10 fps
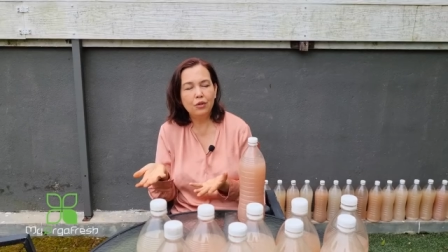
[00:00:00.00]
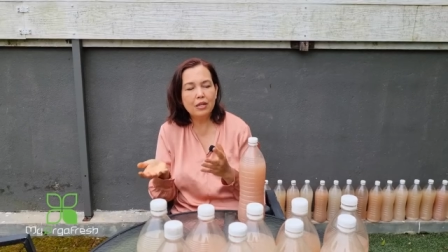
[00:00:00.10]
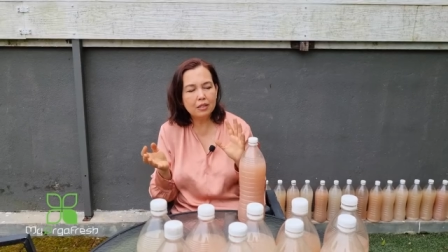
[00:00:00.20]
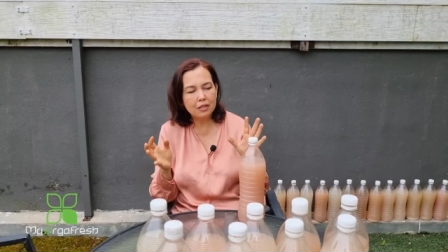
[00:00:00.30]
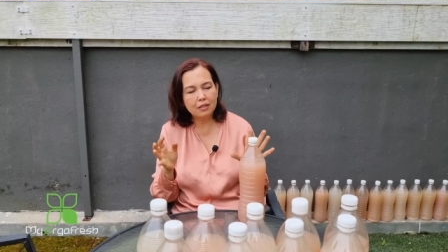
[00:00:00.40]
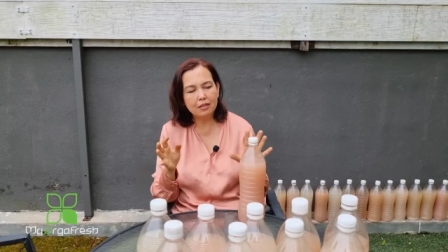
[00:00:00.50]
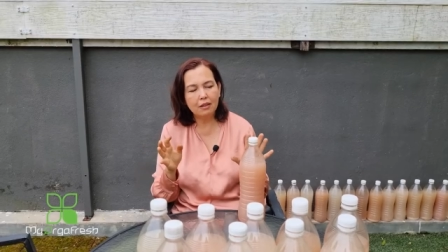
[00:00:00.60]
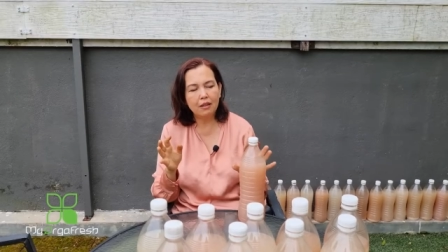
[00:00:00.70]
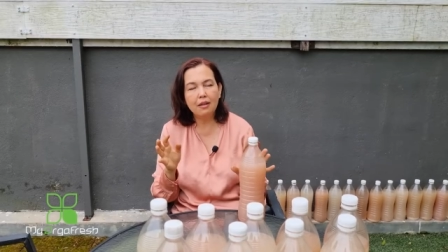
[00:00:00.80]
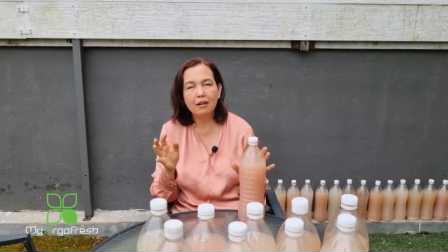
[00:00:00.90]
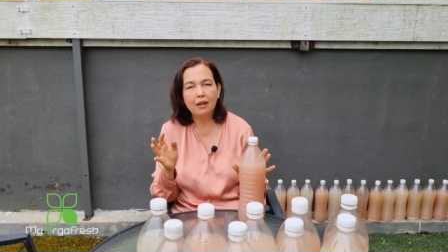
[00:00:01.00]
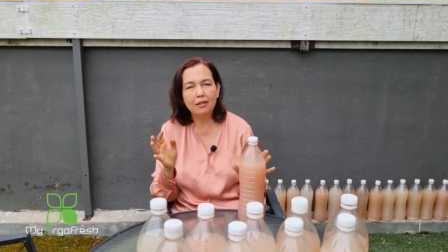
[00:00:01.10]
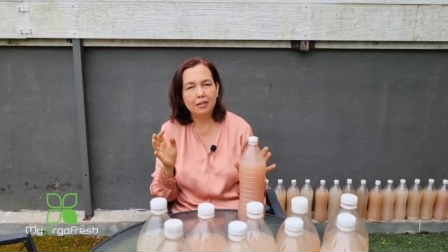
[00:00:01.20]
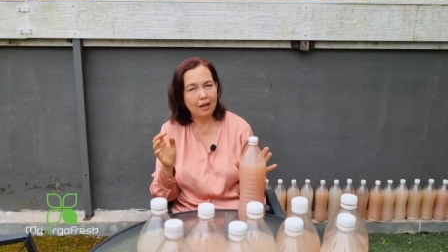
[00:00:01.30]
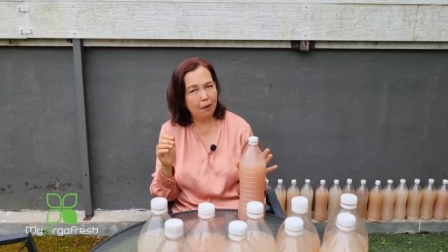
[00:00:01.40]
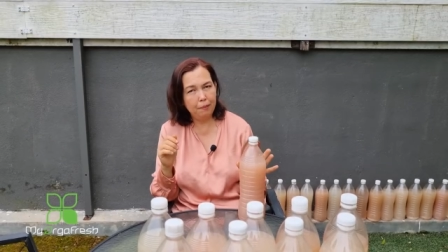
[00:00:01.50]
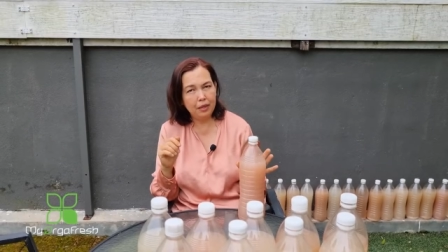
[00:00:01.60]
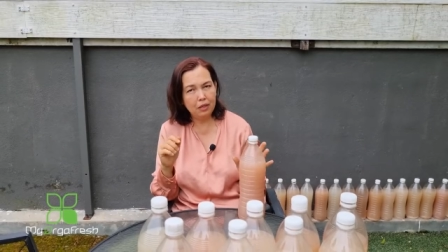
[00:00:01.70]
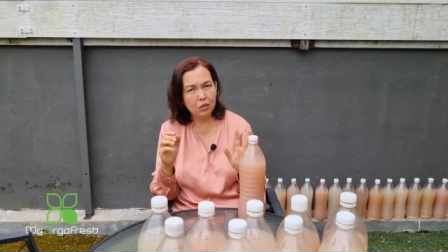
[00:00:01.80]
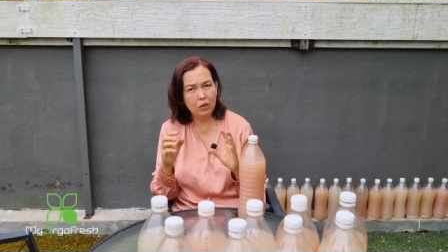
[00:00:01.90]
So this is the thing that is
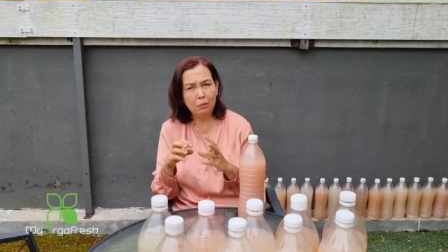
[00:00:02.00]
helping.